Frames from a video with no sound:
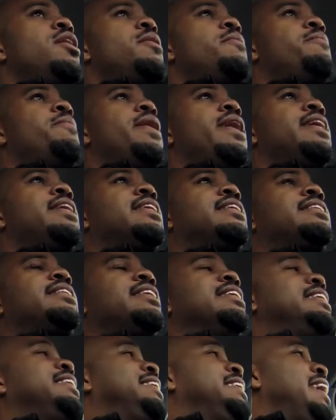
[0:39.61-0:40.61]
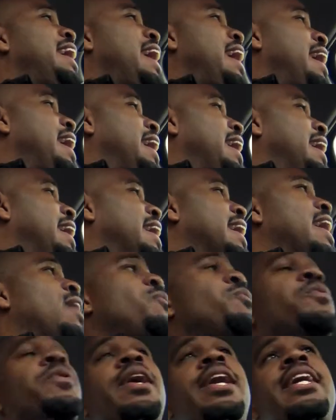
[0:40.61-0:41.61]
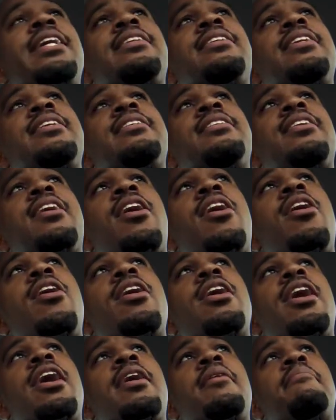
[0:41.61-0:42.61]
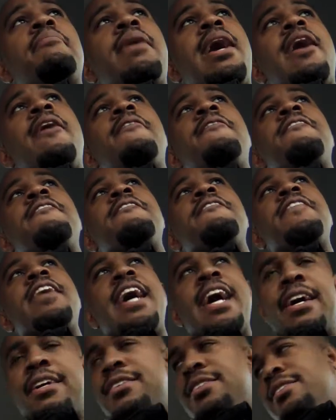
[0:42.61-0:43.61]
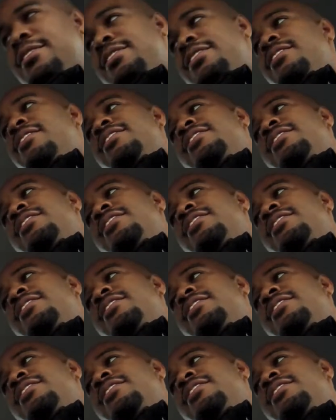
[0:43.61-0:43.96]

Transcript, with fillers: But today I wanted to talk about Vex.